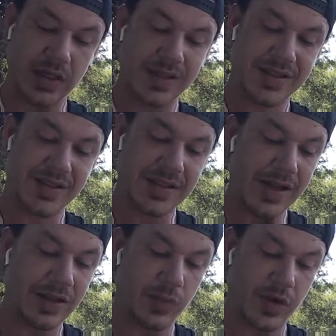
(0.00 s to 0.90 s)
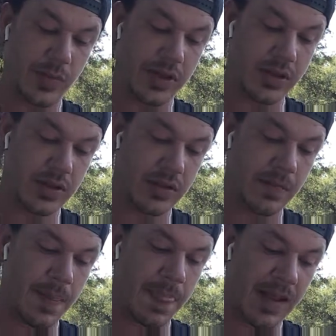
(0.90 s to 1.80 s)
Indeed, this is exactly what it
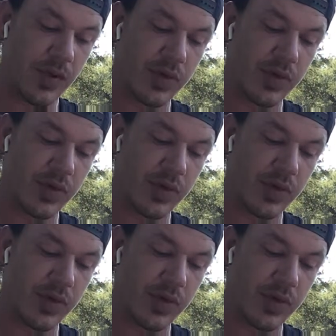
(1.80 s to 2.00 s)
means.